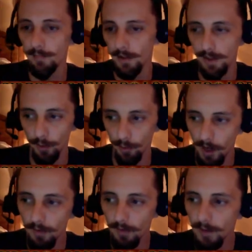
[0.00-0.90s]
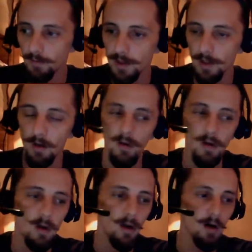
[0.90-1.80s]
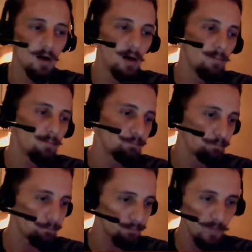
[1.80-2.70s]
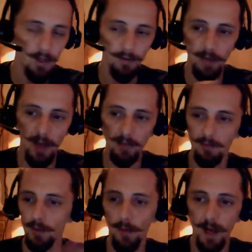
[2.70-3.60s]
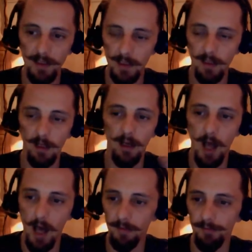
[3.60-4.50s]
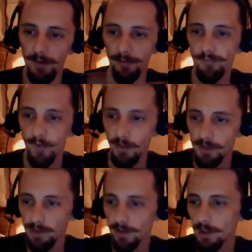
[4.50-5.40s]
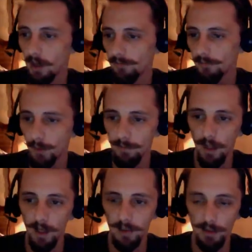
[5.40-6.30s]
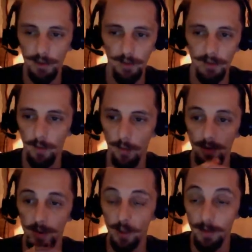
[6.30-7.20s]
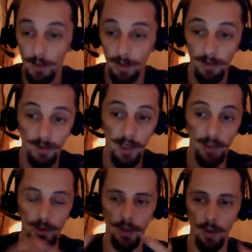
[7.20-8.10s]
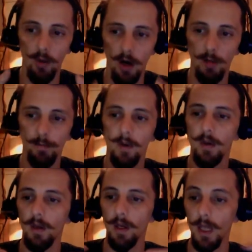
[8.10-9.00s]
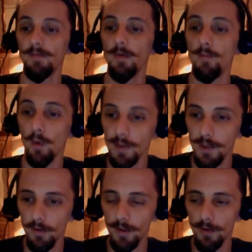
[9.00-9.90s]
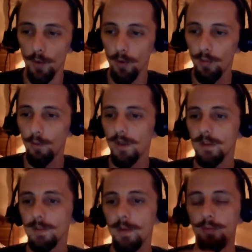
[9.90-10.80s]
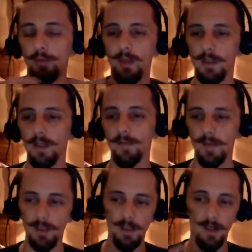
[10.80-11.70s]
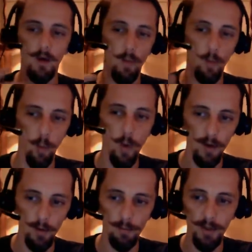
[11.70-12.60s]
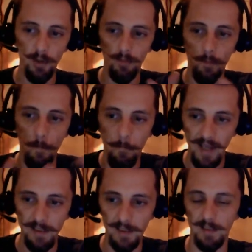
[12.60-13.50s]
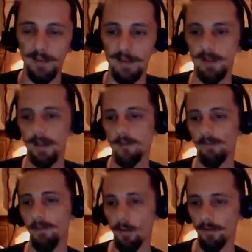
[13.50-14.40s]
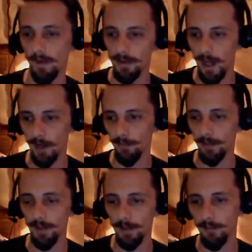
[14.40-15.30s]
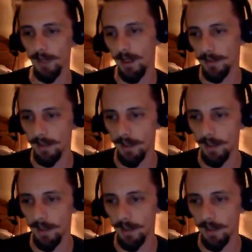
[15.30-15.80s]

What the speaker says: building around them. So you might see a lot of different versions of Green-Black Constrictor or Constrictor decks show up, even more so than normal, because people can get these well-built bases for their deck building. And